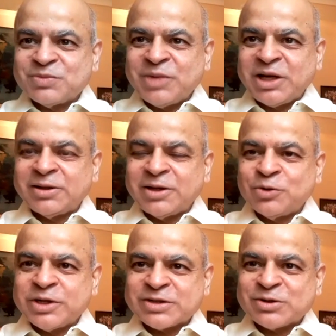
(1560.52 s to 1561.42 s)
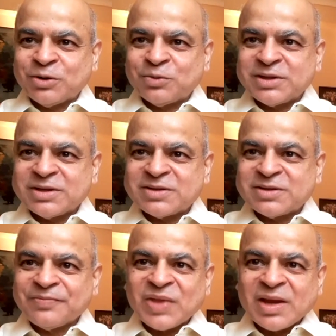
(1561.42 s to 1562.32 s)
mainly the US stock funds.
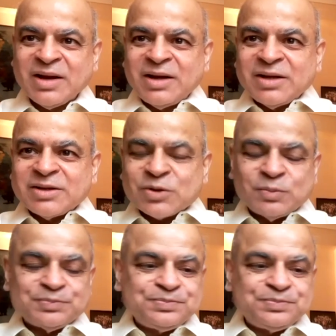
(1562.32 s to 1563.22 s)
So